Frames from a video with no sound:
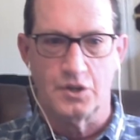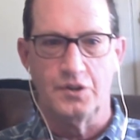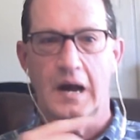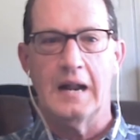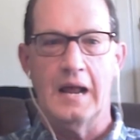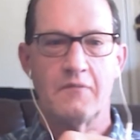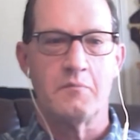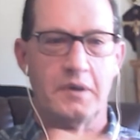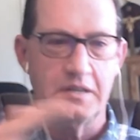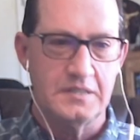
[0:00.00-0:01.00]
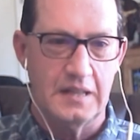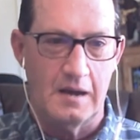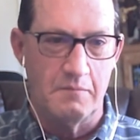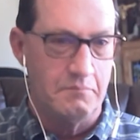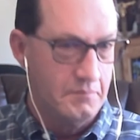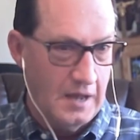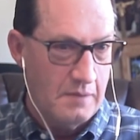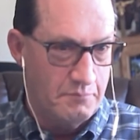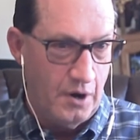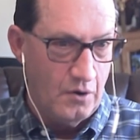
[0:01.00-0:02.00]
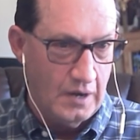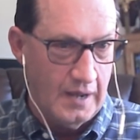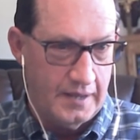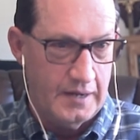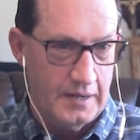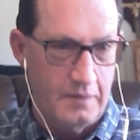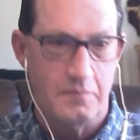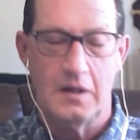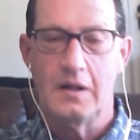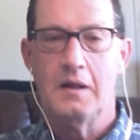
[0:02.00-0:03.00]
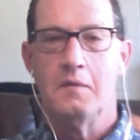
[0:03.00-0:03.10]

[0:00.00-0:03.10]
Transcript: So not everybody's in that, that boat. I get it.